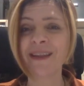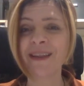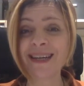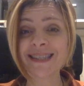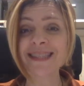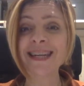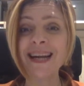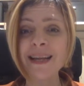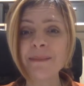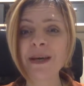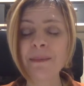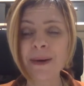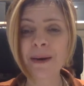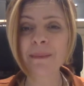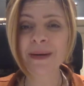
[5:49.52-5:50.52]
That's telling me
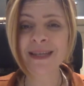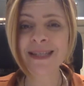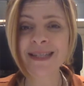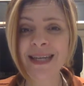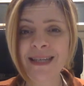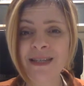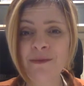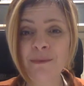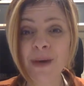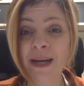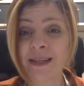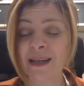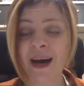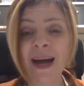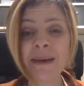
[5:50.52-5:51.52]
about my state of
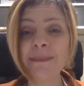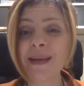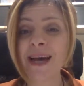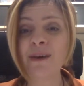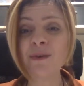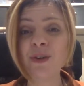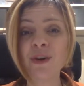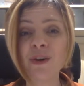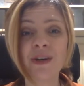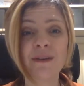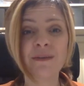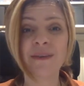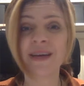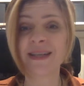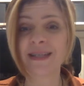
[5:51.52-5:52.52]
mind. I'm now not
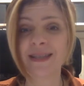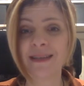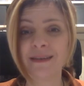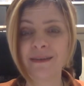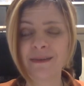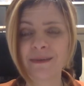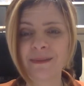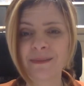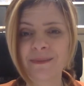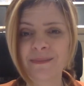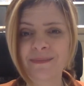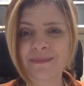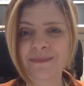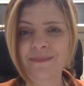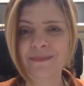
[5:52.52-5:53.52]
effective.
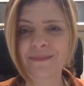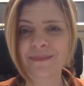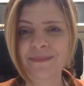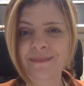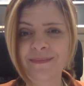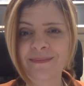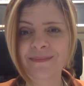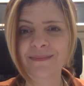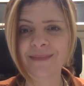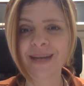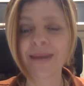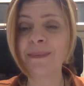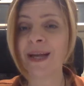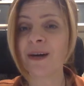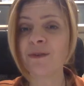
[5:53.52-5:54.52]

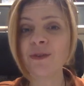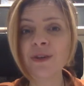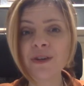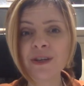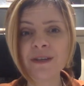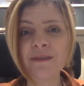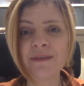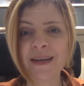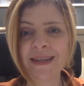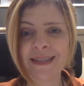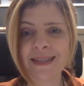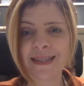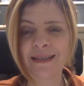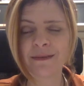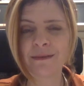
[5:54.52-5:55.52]
I'm now not
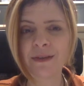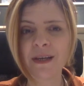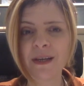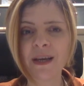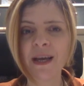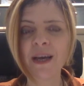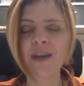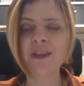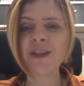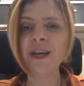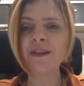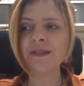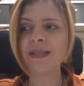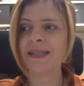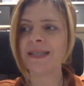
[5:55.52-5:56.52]
effective.
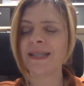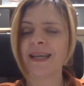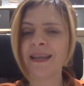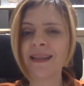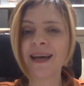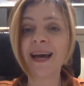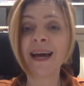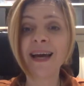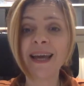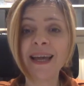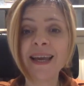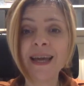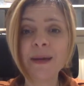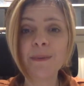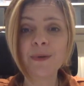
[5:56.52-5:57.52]
Noticing that
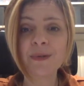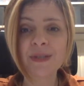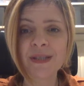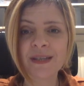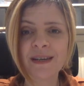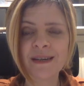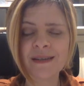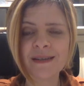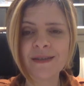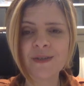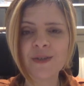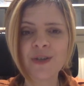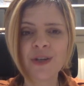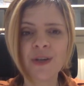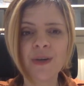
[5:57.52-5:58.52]
enables us
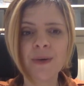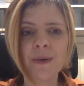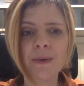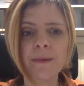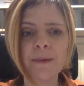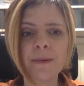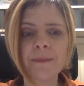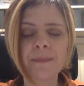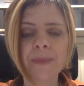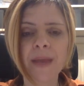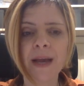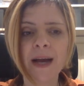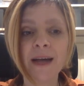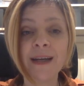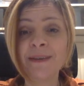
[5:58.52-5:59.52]
to
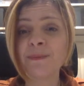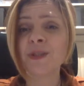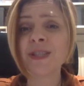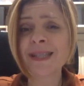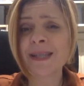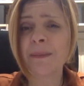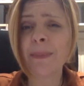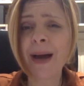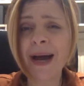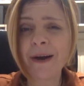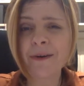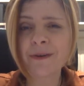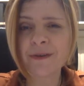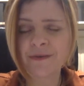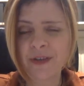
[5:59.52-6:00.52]
just the
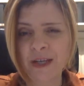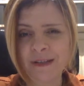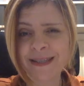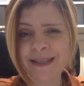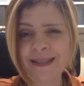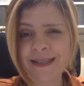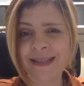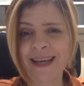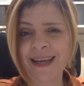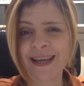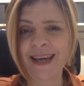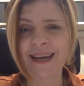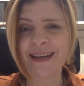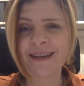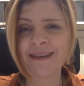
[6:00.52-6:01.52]
power of noticing it